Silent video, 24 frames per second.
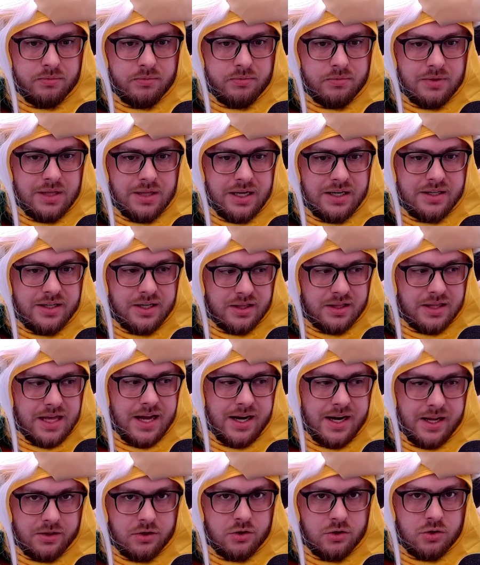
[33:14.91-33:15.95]
They did that
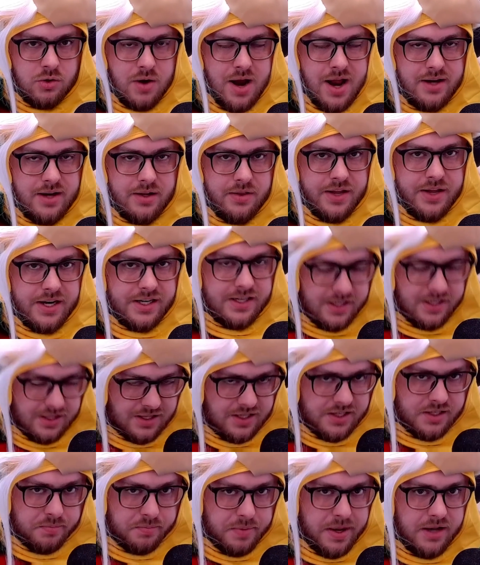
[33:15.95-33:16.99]
at the trial. They did
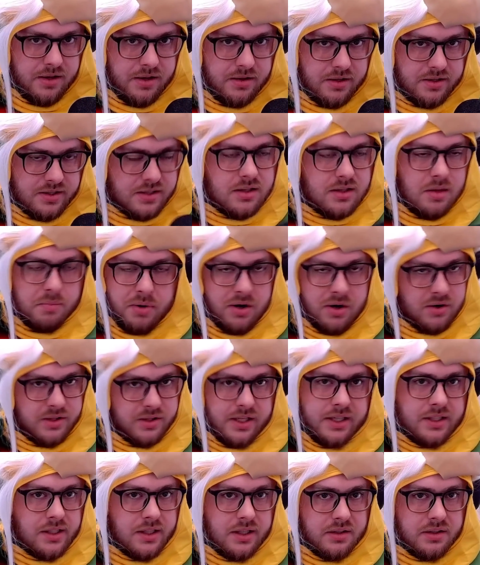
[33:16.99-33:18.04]
this, Ben. This is the part they
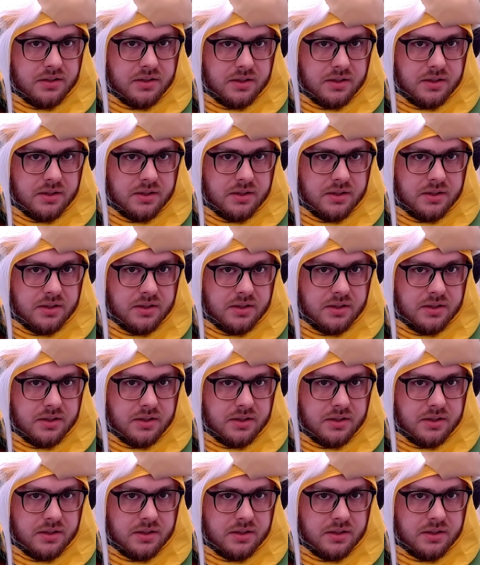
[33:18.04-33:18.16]
did.